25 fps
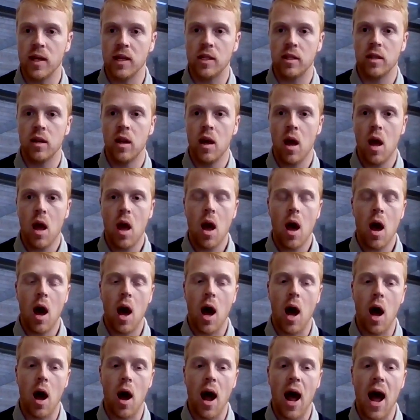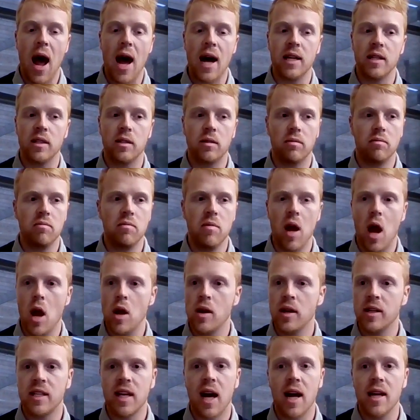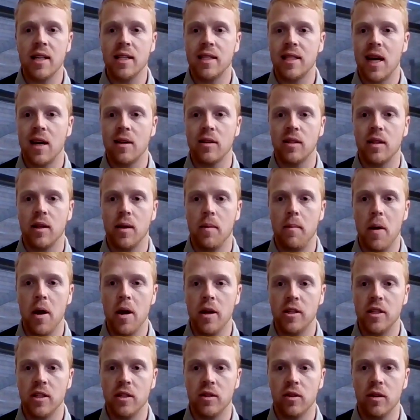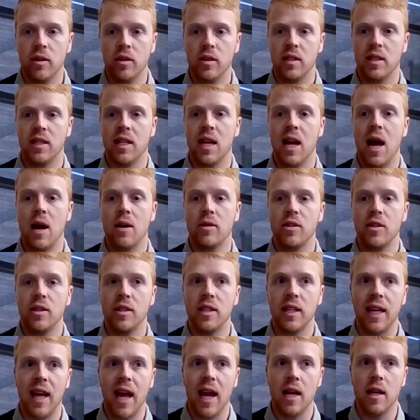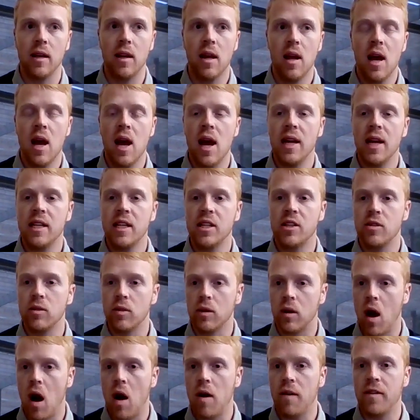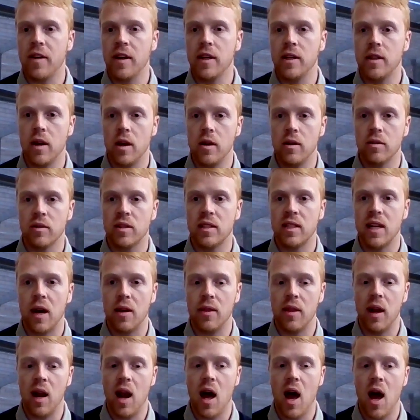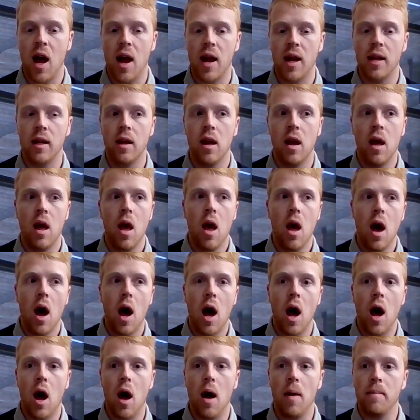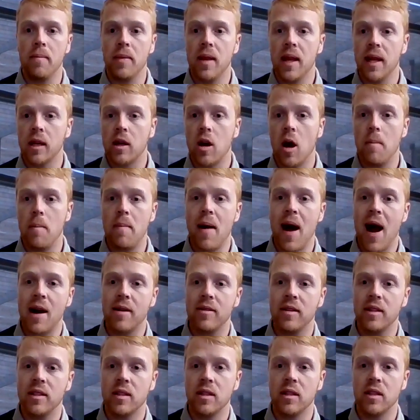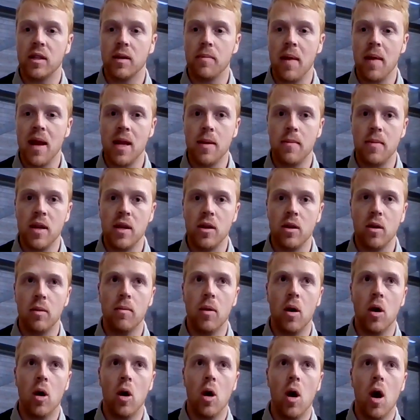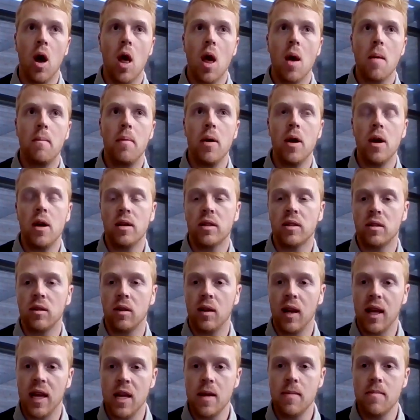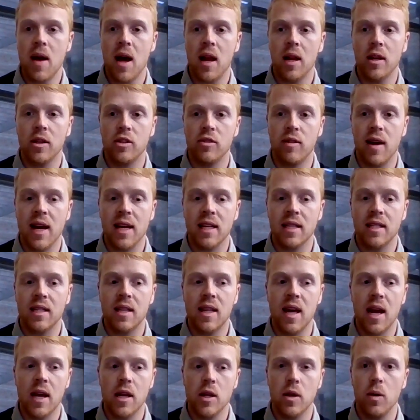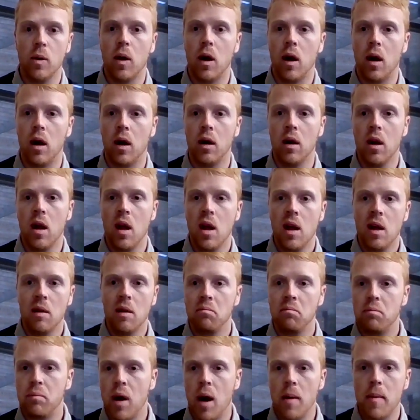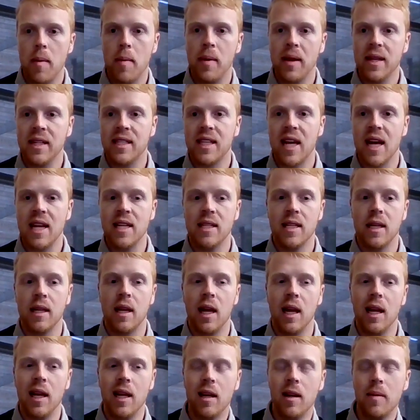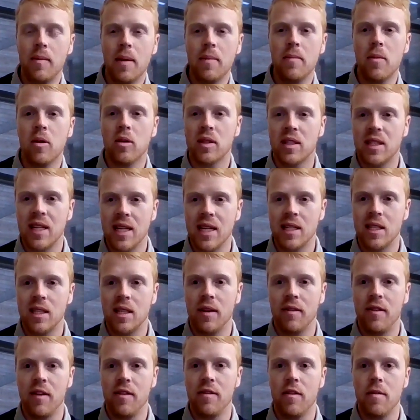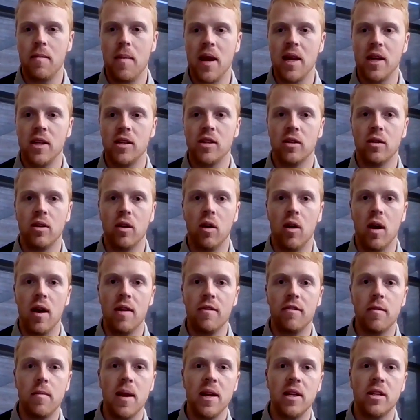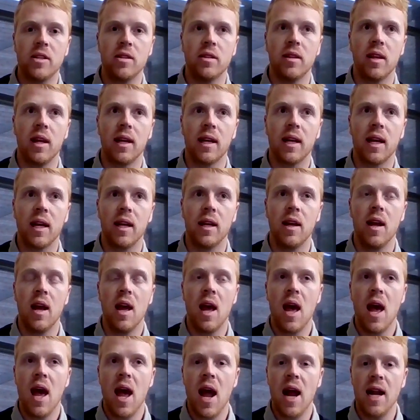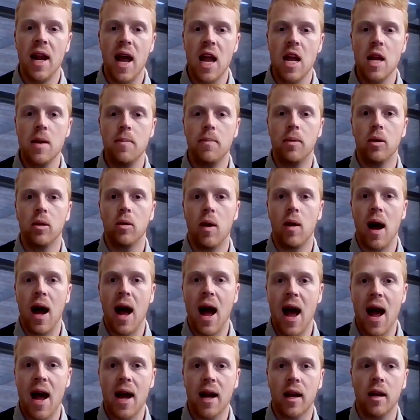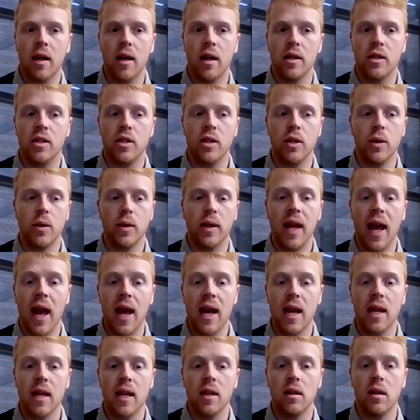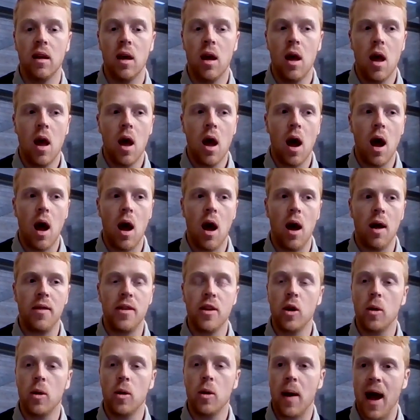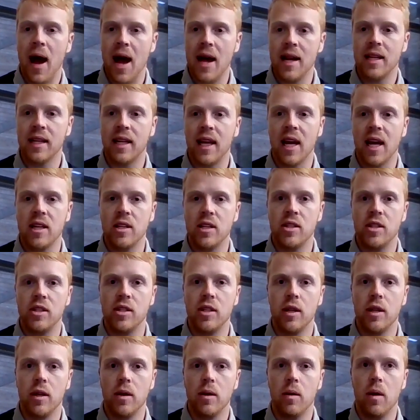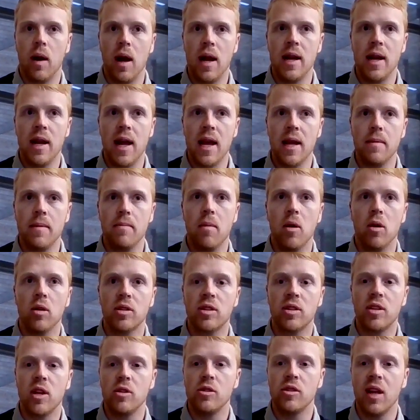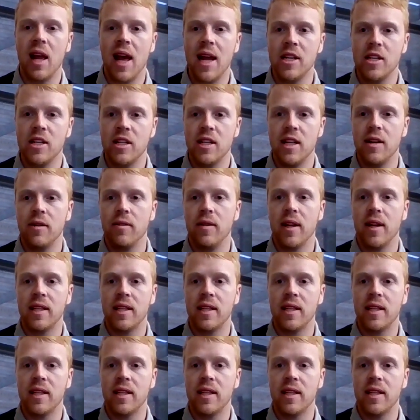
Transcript: which has only ties down to purchase orders and allows you to gain additional coffee and donuts down the line, in comparison to maybe your more personal email address that you are probably sending a little bit more sensitive information or information that can enable a hacker to gain the upper hand against you in a more social engineering